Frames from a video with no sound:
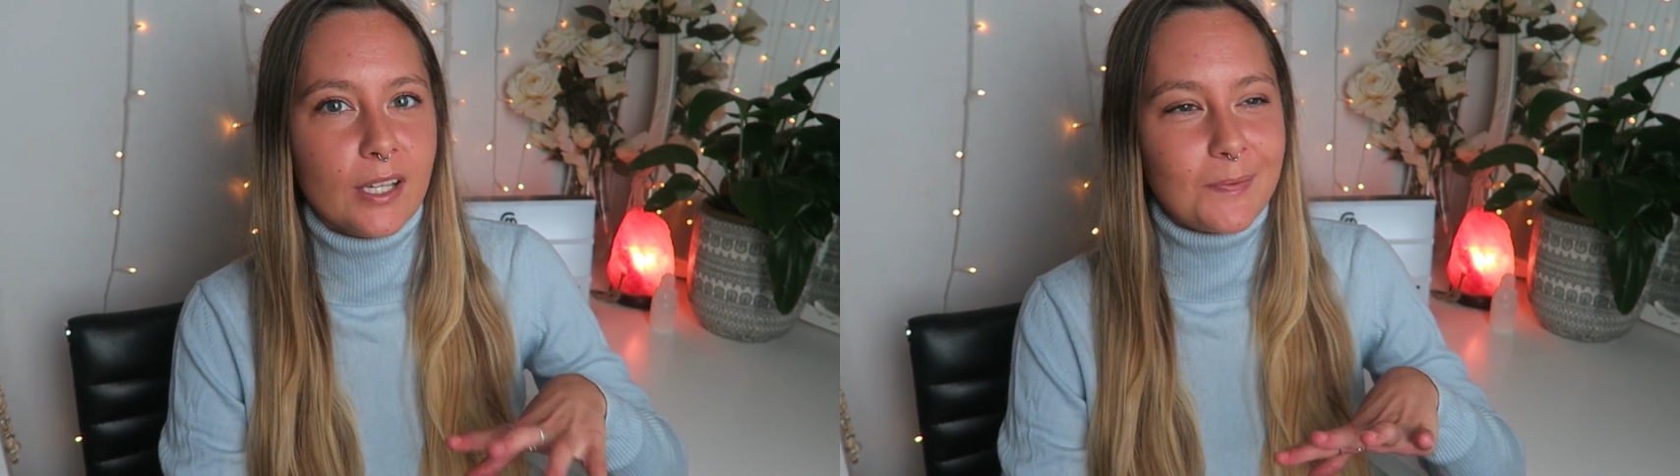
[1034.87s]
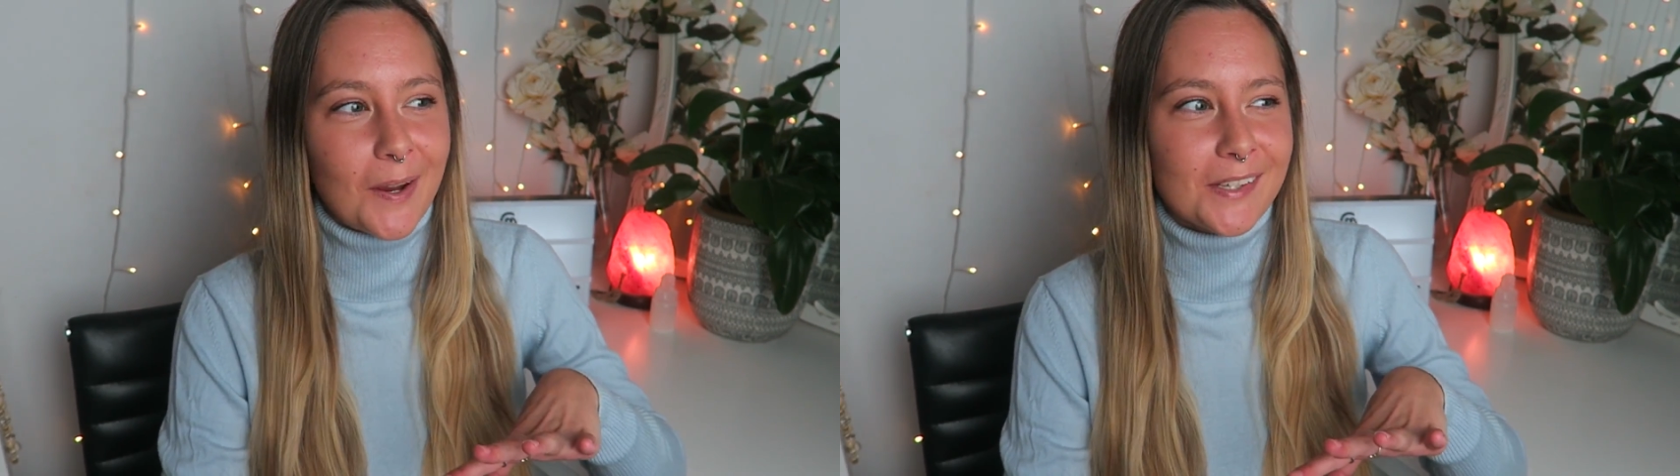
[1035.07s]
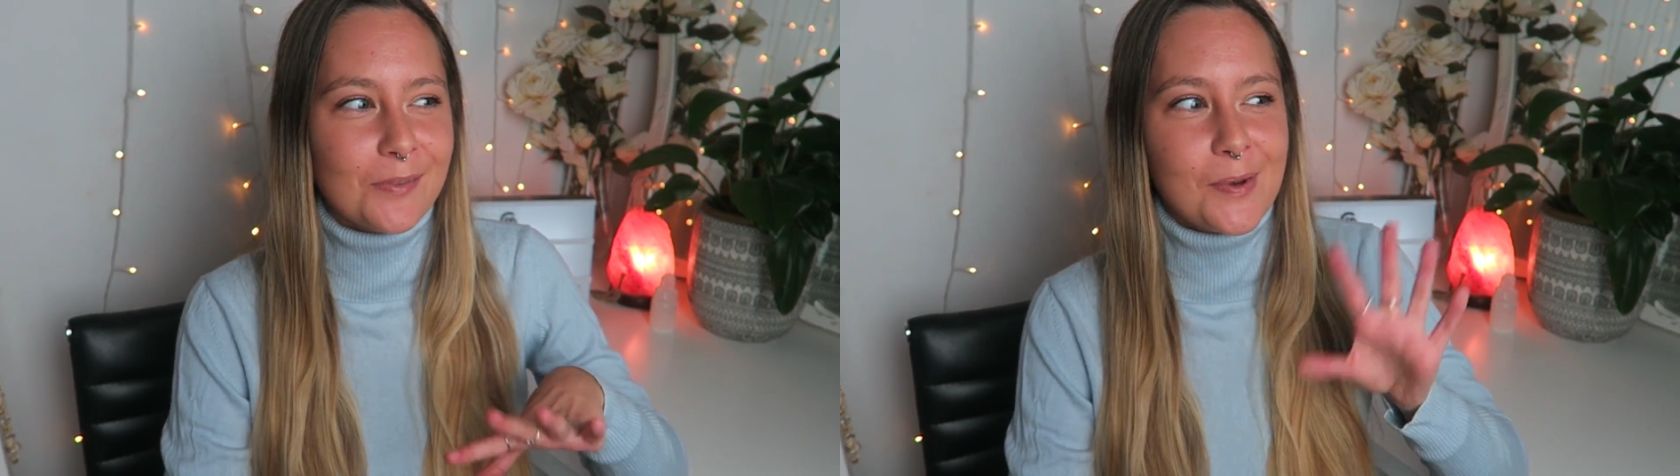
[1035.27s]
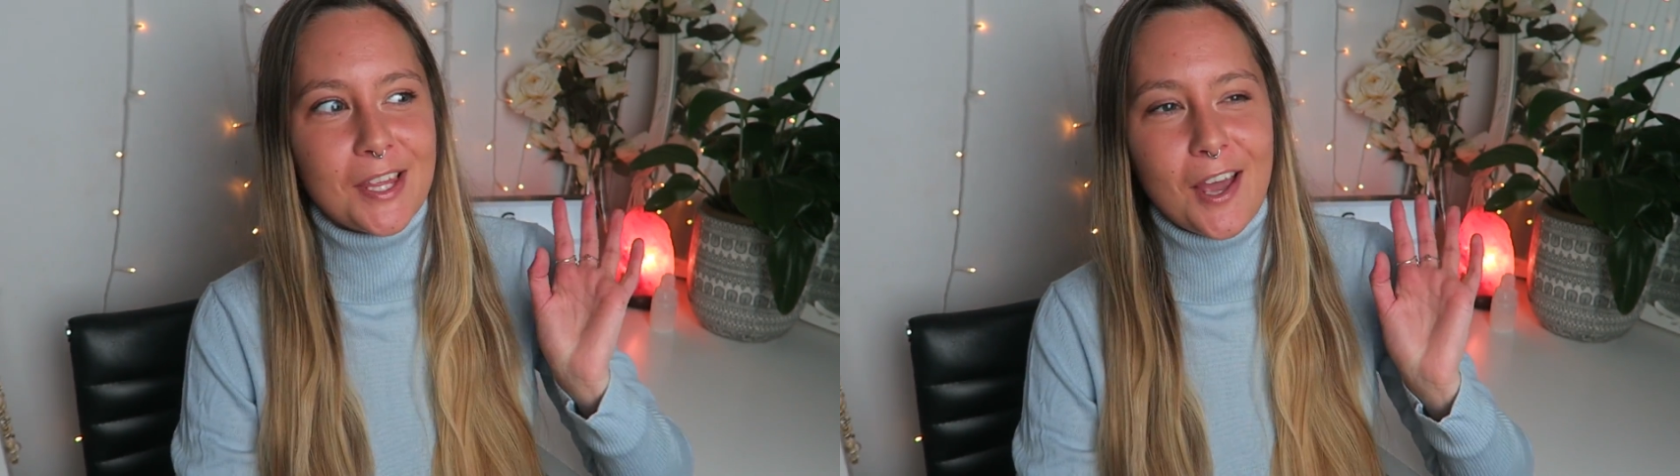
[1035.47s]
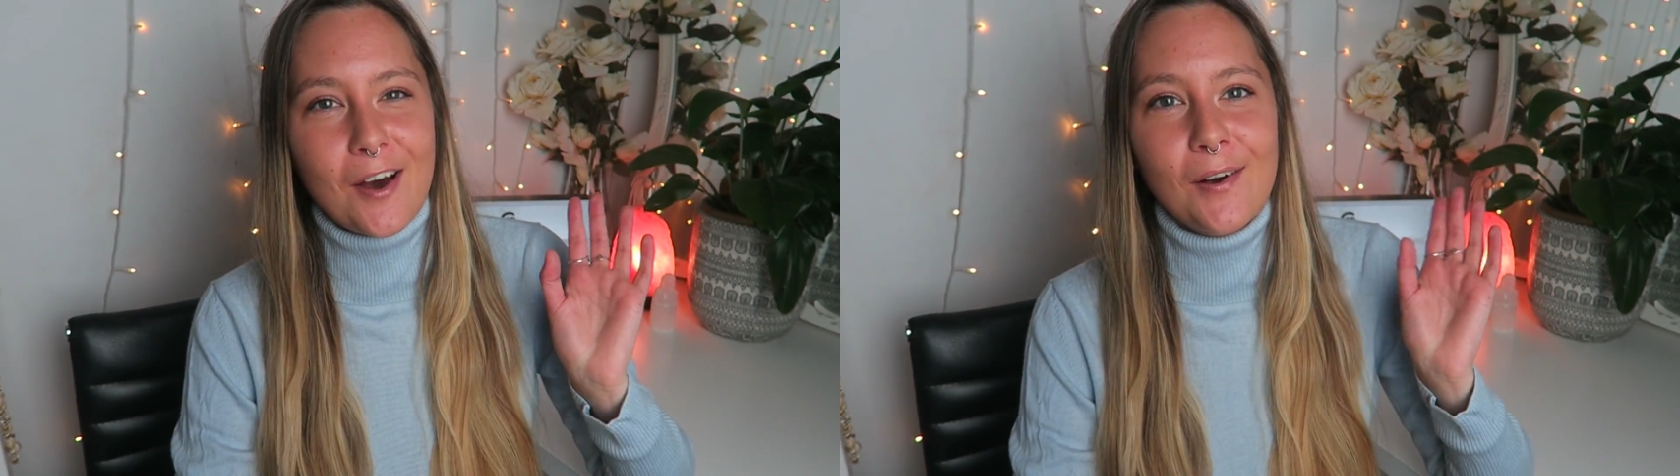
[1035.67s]
experience
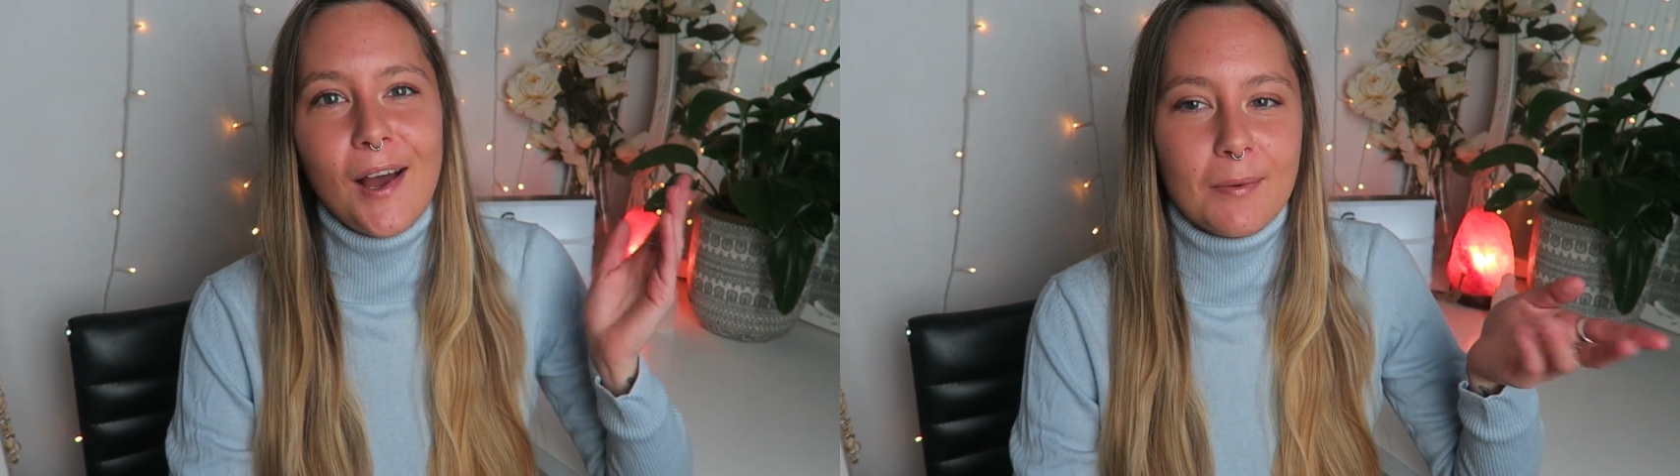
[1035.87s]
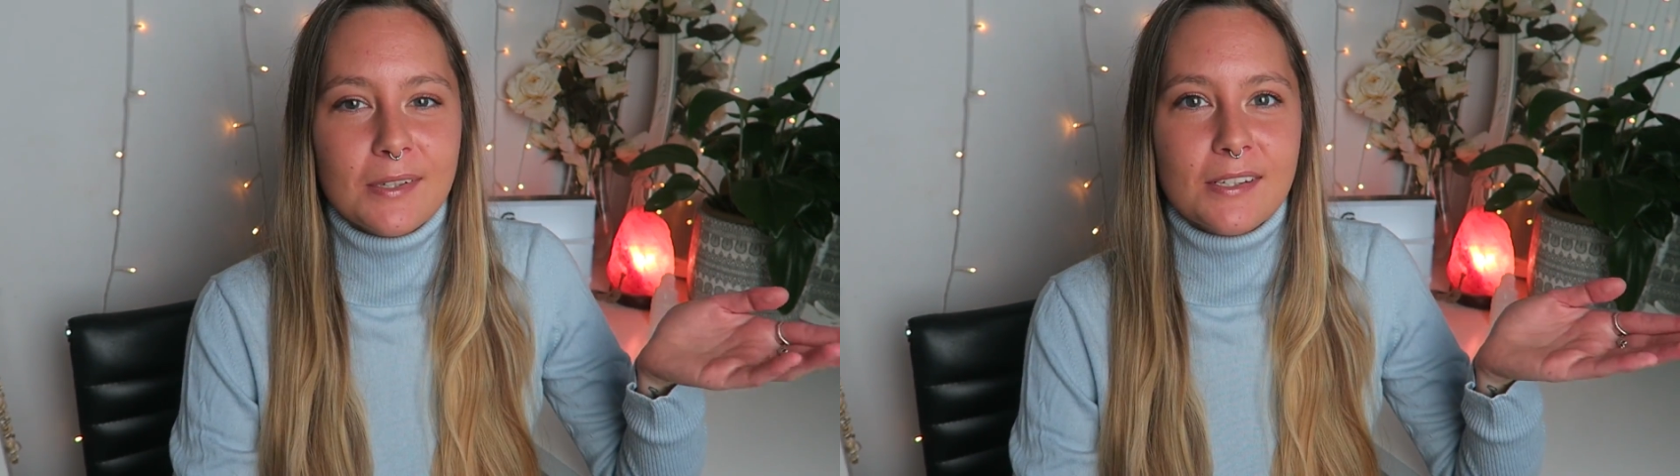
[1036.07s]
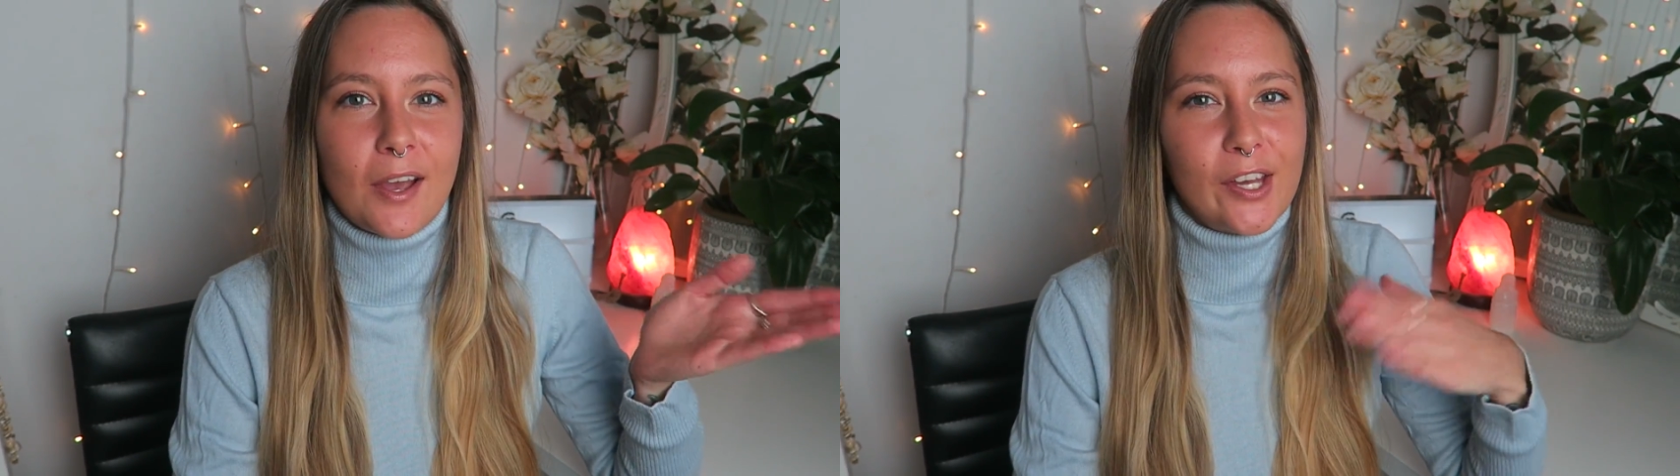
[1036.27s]
with a girl, it was